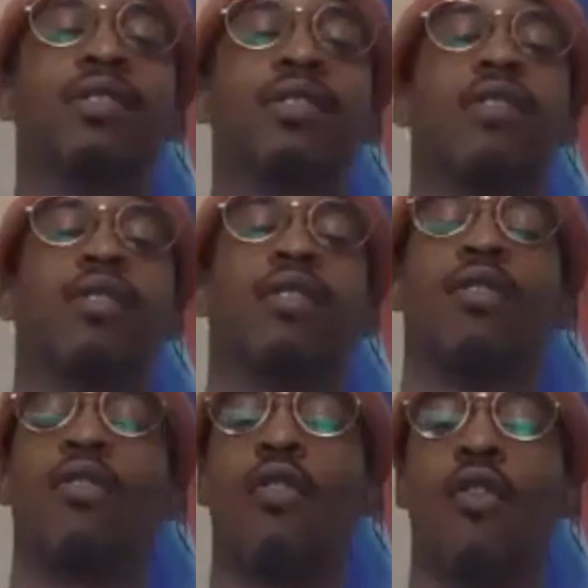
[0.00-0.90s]
song
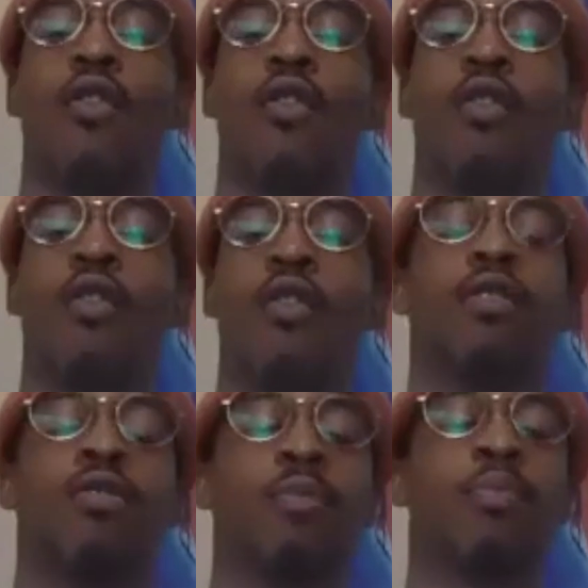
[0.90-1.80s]
on
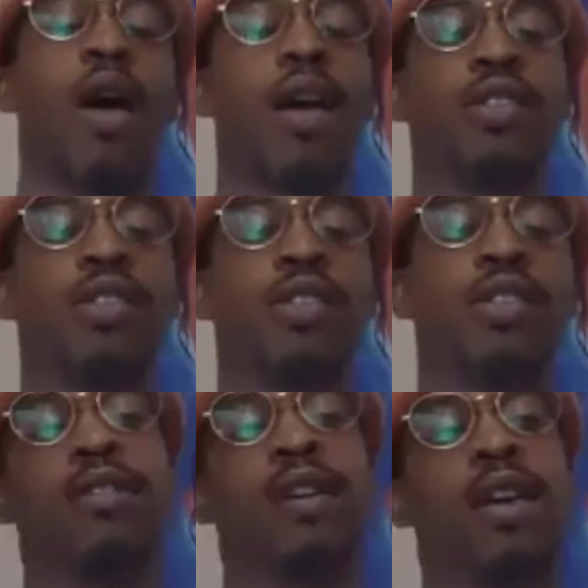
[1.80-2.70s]
the project and
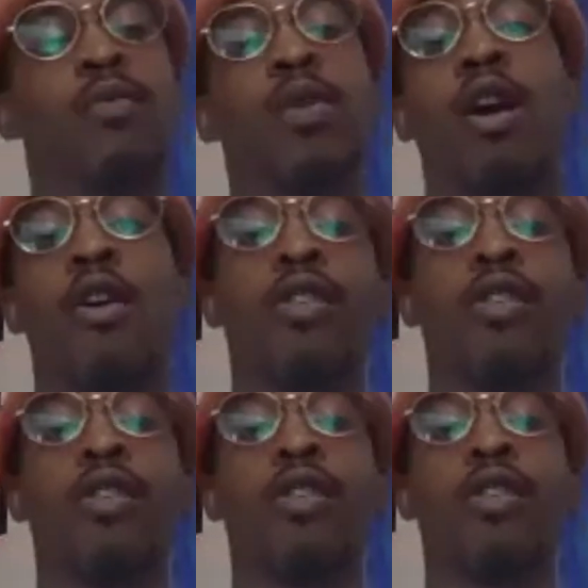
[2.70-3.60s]
everything. And we already
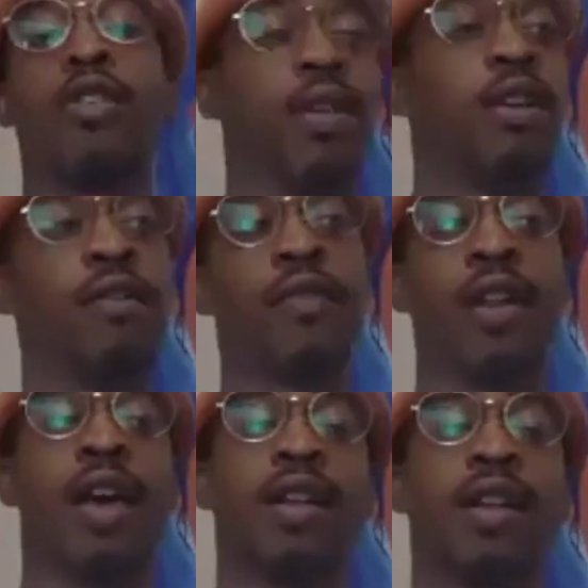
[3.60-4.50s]
shot the video for
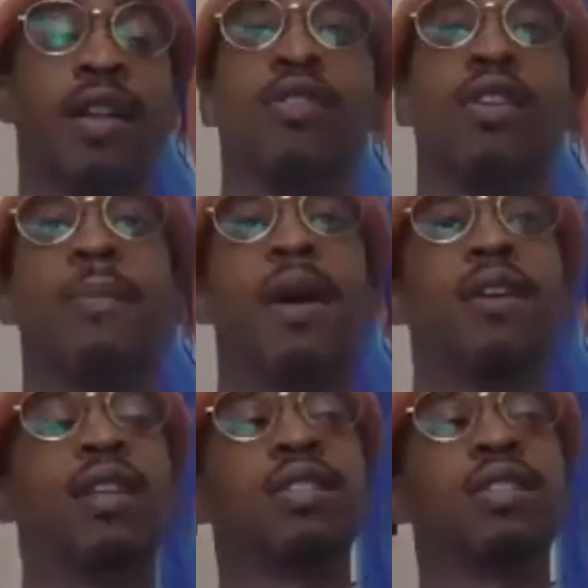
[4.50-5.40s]
that, and that's probably gonna come
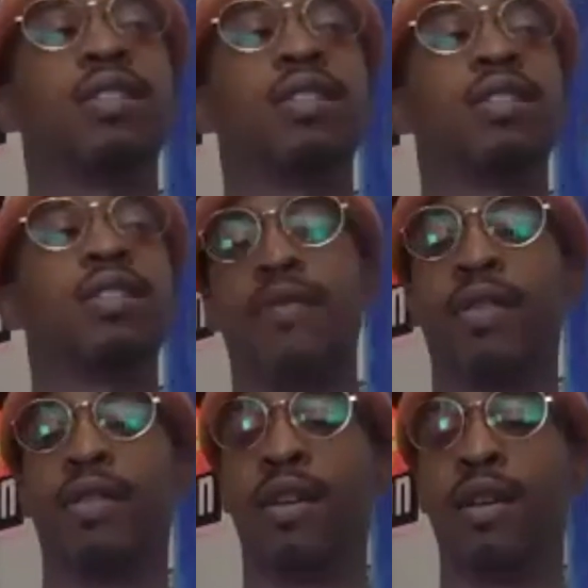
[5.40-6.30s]
out in the next few weeks and
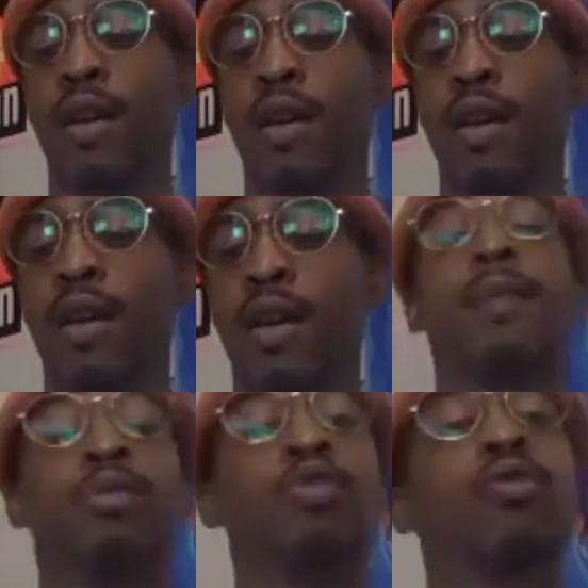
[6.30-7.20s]
everything. And I
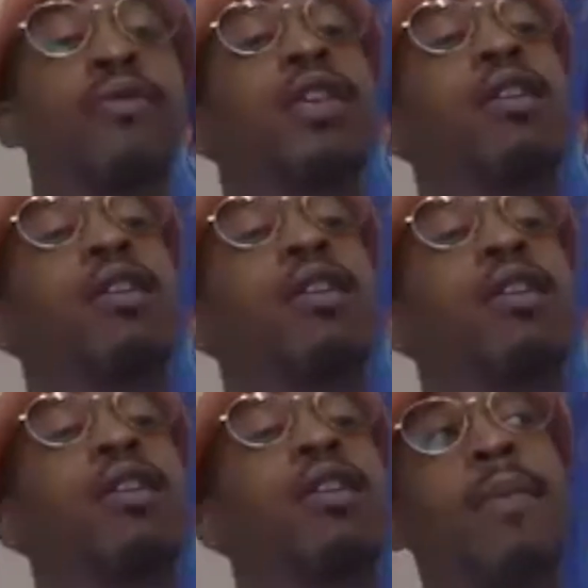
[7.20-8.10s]
am shooting a video
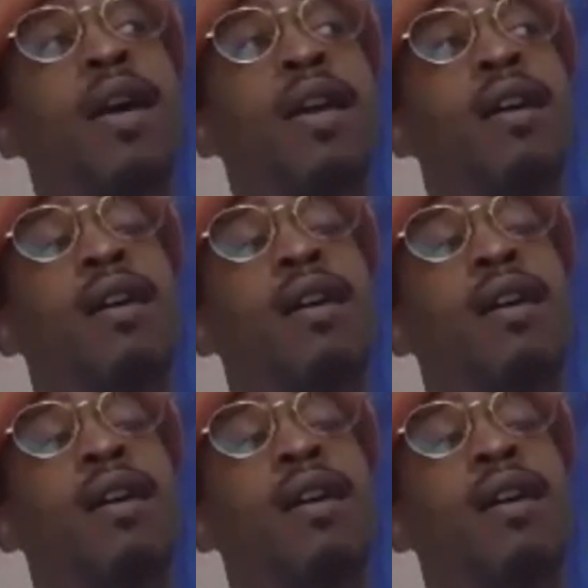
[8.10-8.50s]
for Like Mike